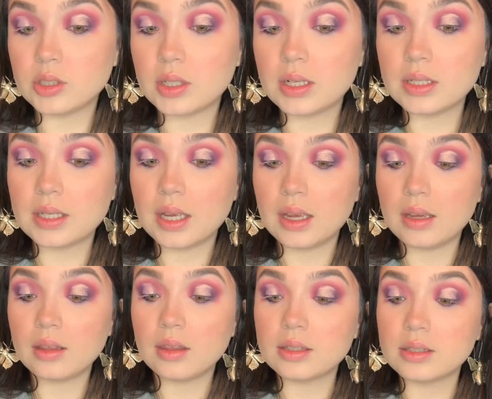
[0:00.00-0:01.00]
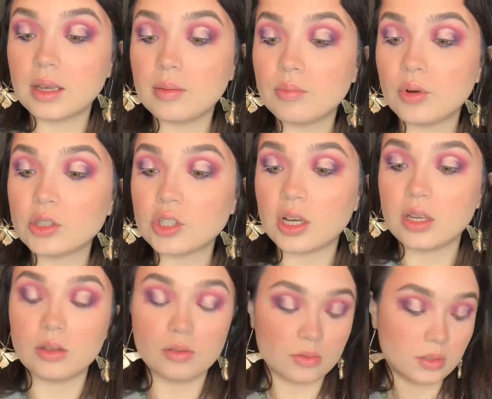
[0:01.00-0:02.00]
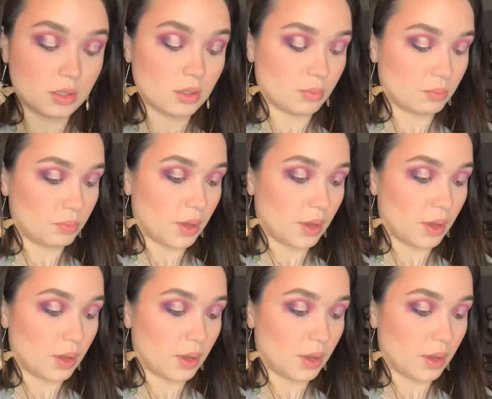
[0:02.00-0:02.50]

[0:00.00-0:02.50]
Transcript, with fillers: just gonna take the same brush I used to